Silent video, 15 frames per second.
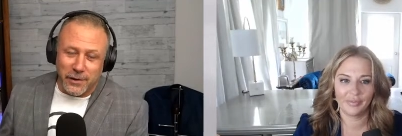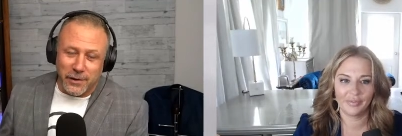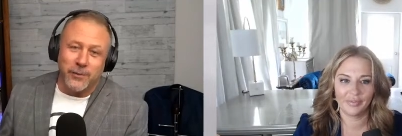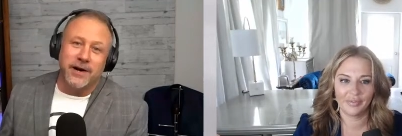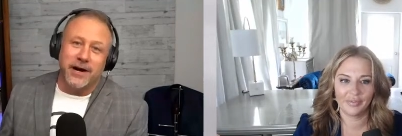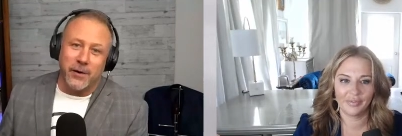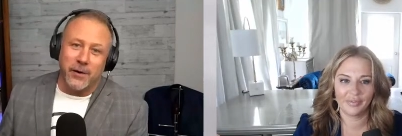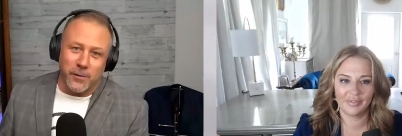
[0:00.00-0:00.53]

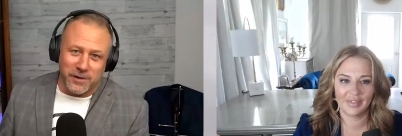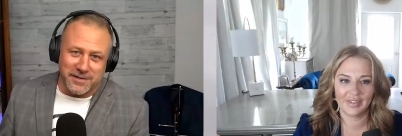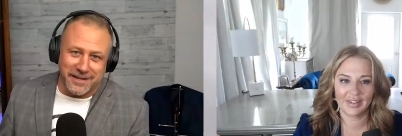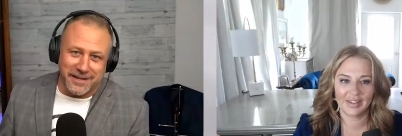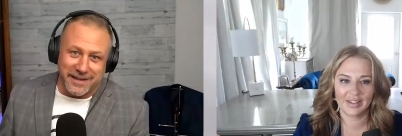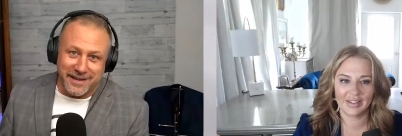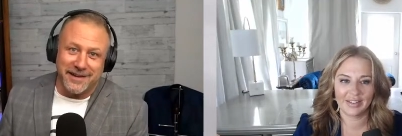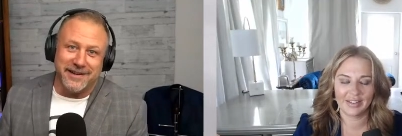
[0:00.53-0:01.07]
Speaker 1: outworks the
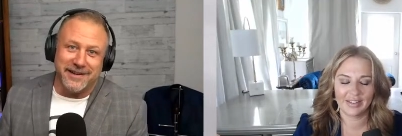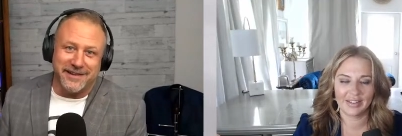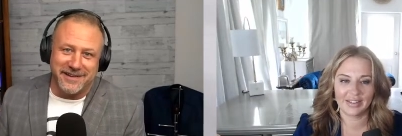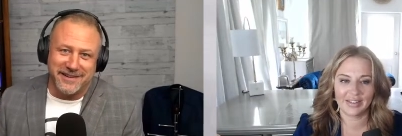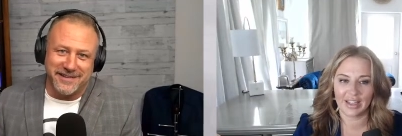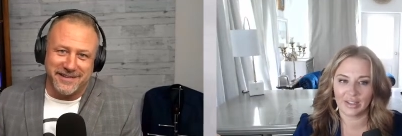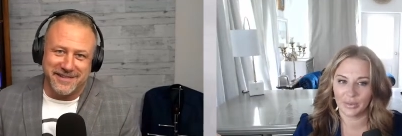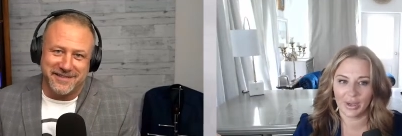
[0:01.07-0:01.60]
kid.
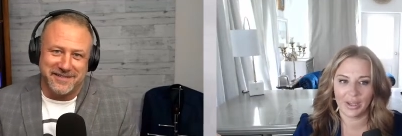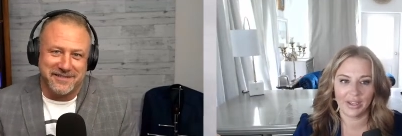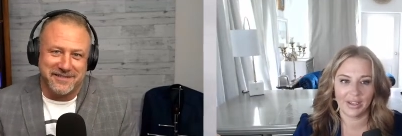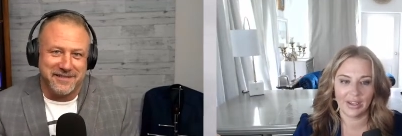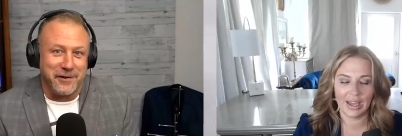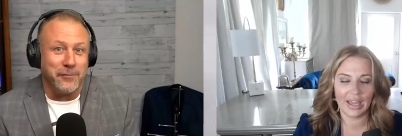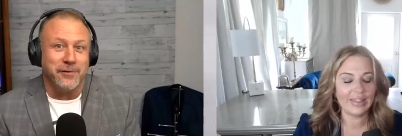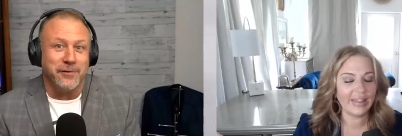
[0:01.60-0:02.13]
Speaker 2: That's right. No
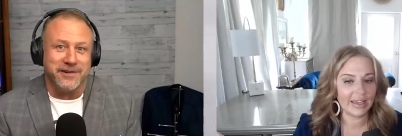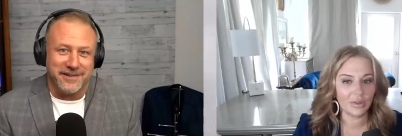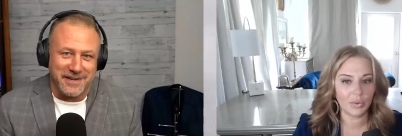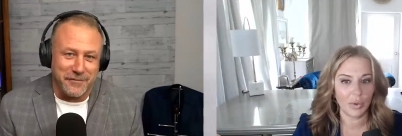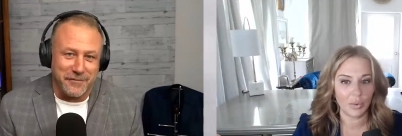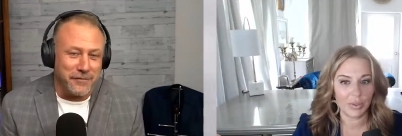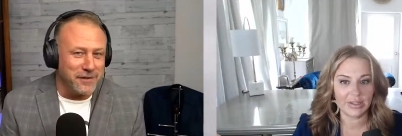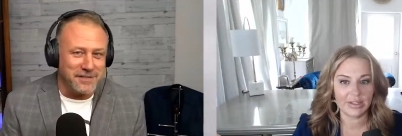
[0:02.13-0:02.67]
one. And that's First
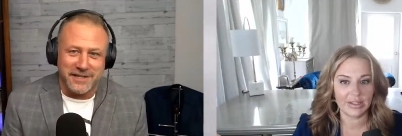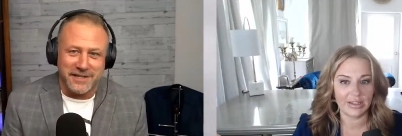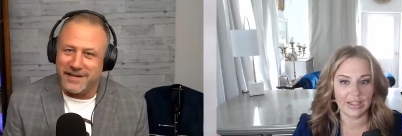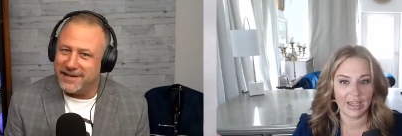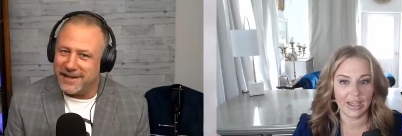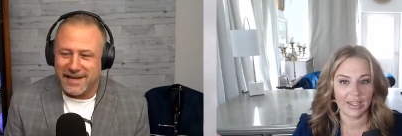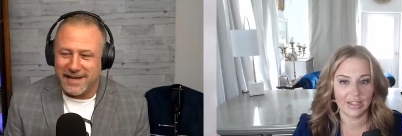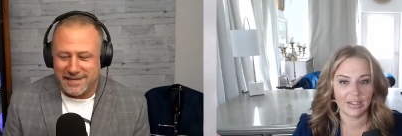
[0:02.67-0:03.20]
what wins in,
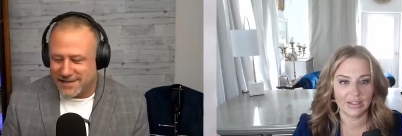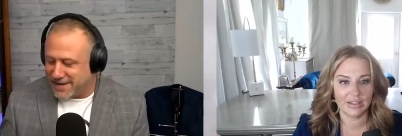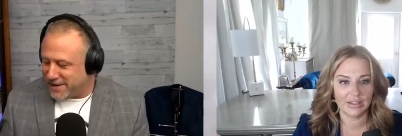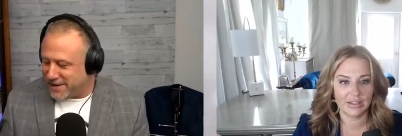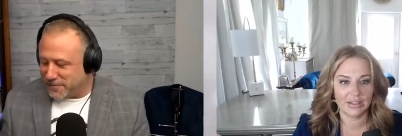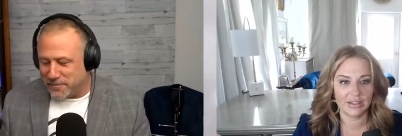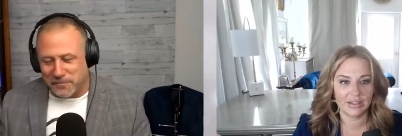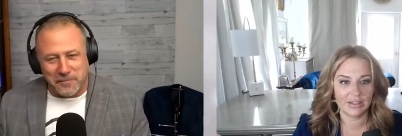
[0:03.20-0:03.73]
last out.
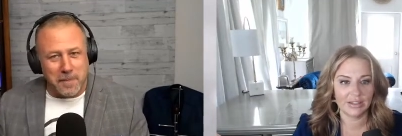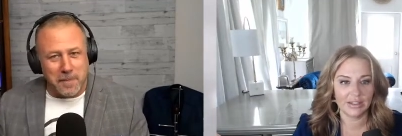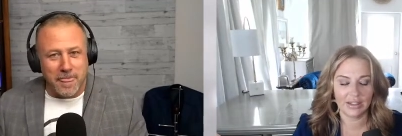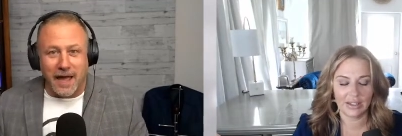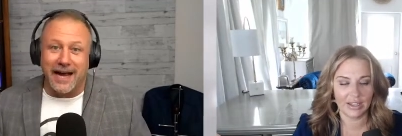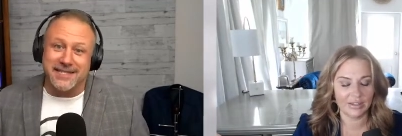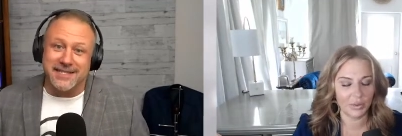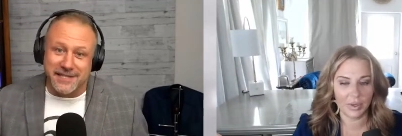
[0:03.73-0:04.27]
Speaker 1: I
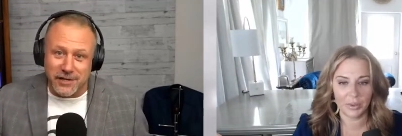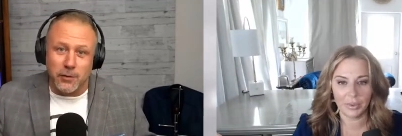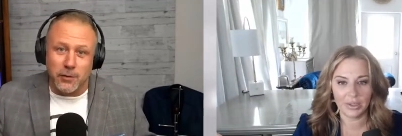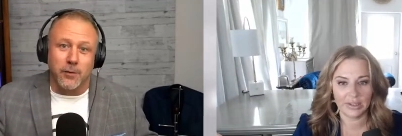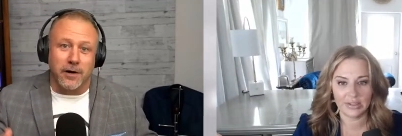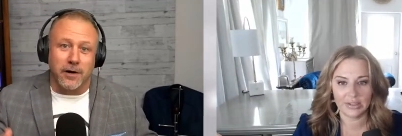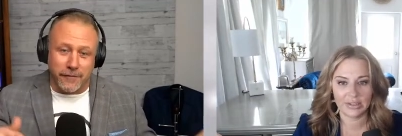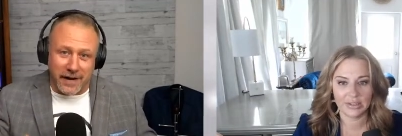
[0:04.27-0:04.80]
still that's work
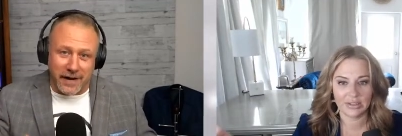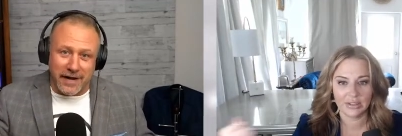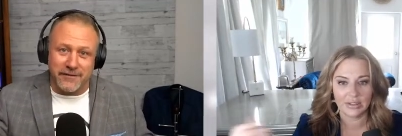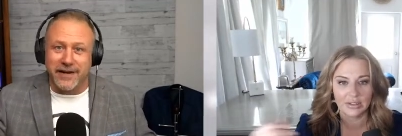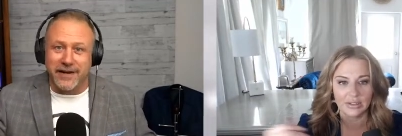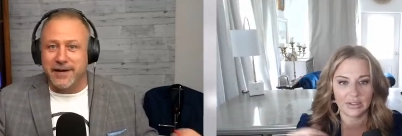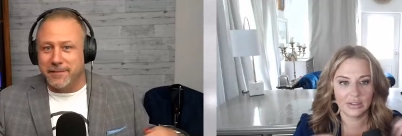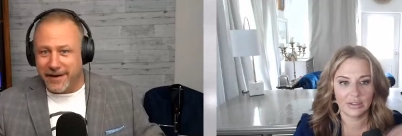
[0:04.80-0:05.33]
5 a.m.
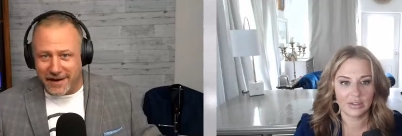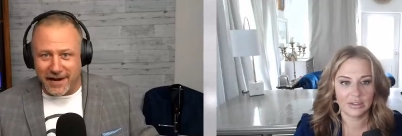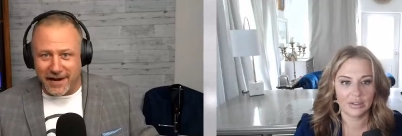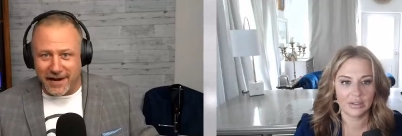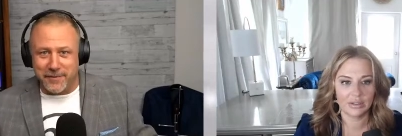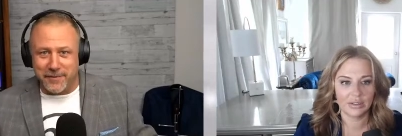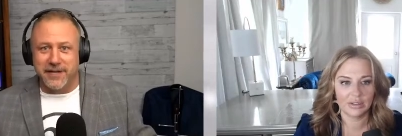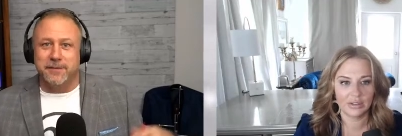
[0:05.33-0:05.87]
to 9
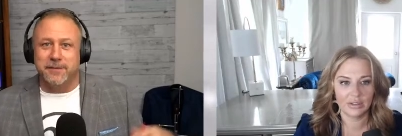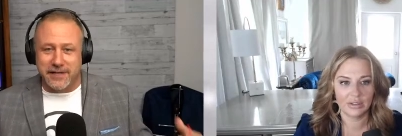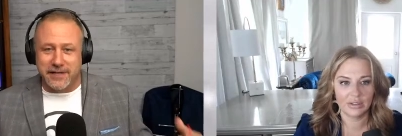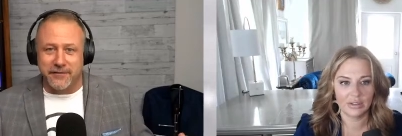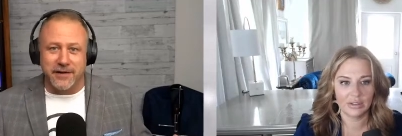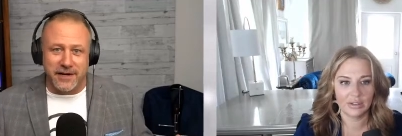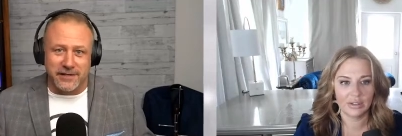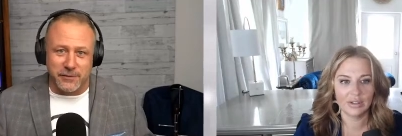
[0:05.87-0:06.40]
p.m. seven
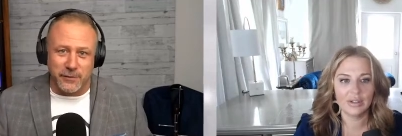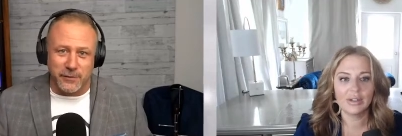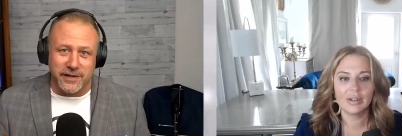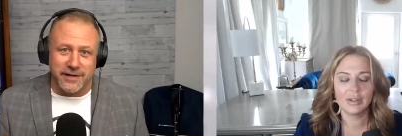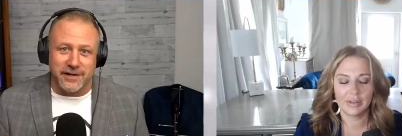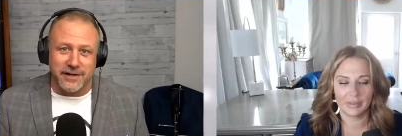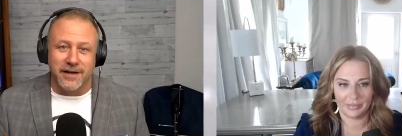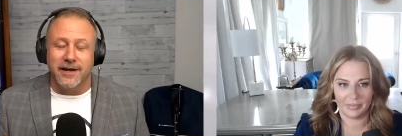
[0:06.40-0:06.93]
days a week
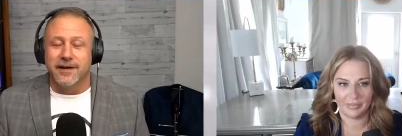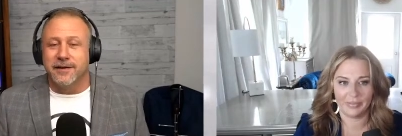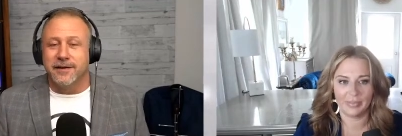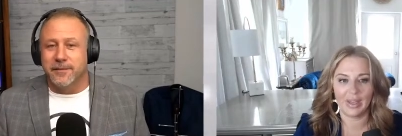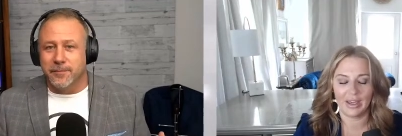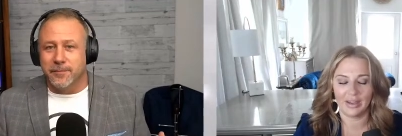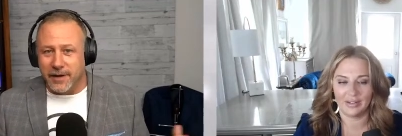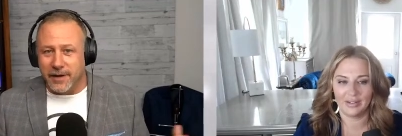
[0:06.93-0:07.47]

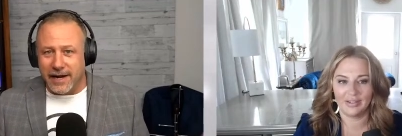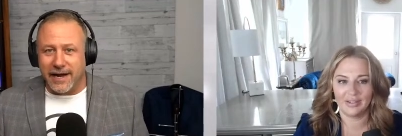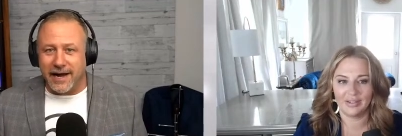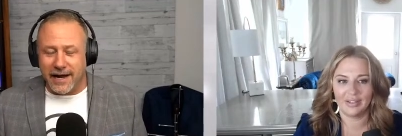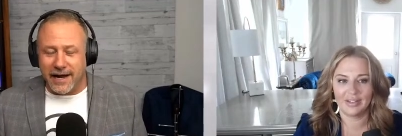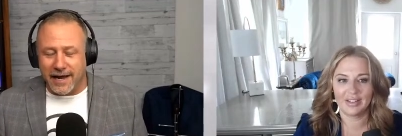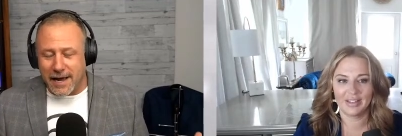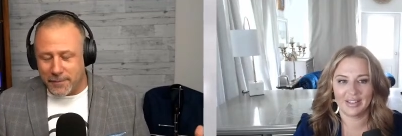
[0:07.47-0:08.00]
but yeah. I, I,
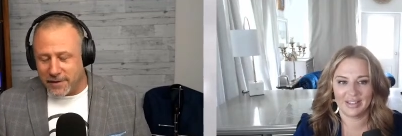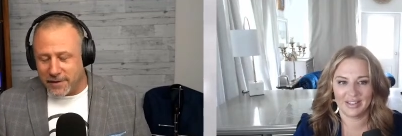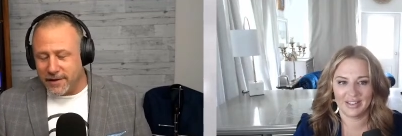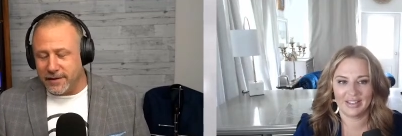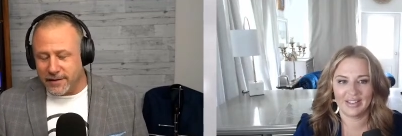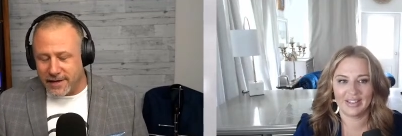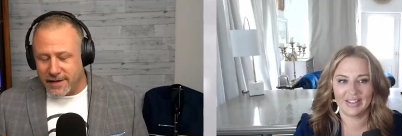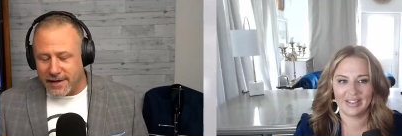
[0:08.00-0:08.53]
happen to
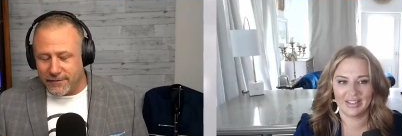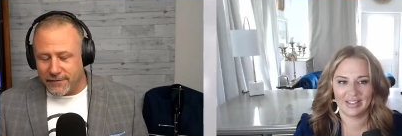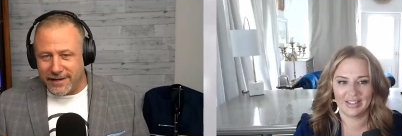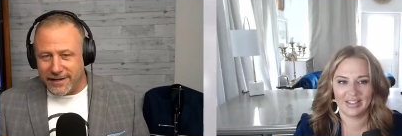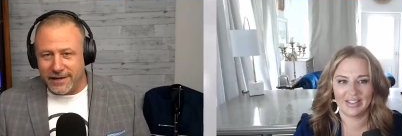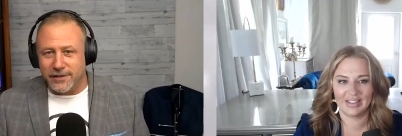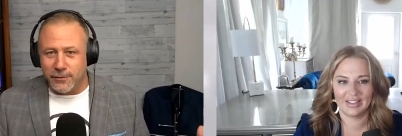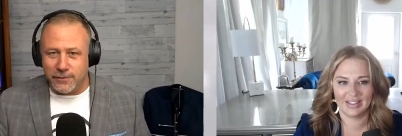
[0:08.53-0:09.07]
have a get
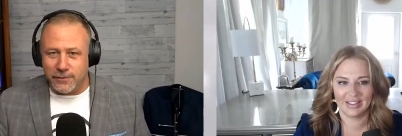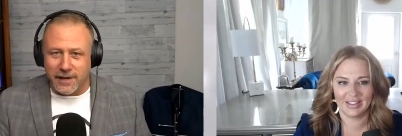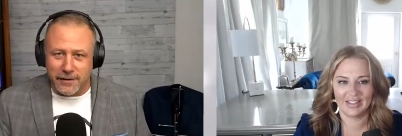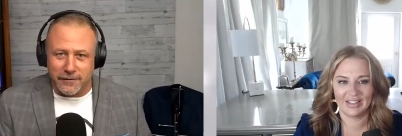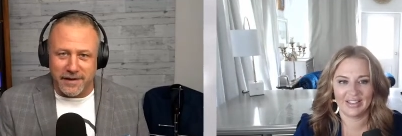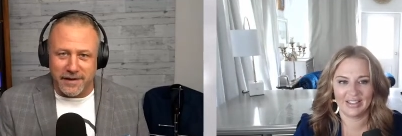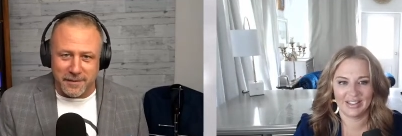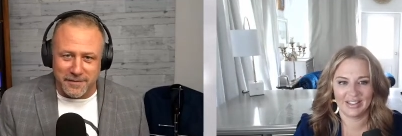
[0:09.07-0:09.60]
to life now.
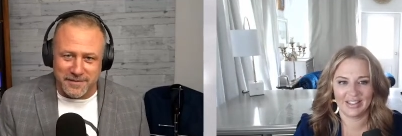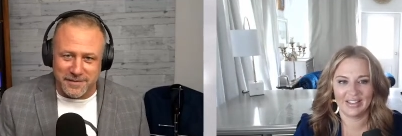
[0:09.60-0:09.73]
So I